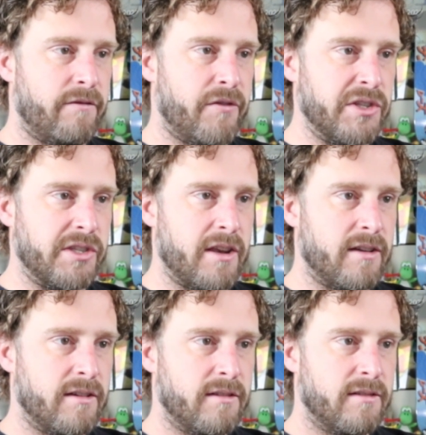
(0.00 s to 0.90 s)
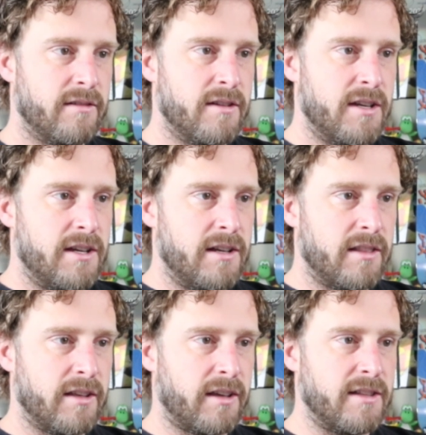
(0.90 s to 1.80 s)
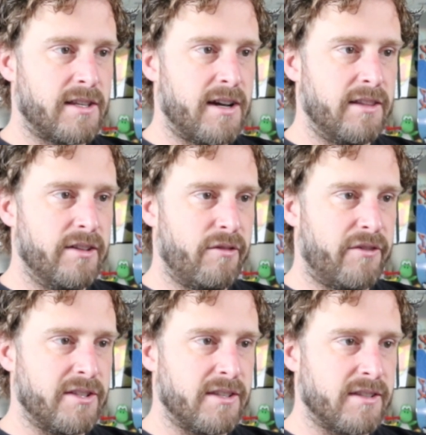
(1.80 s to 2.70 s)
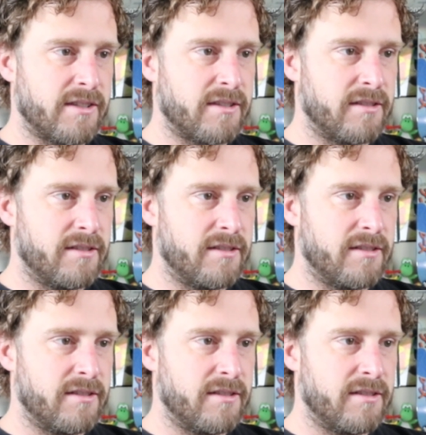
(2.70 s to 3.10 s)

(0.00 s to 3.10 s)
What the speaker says: fuzzy, like it's got little fuzzes.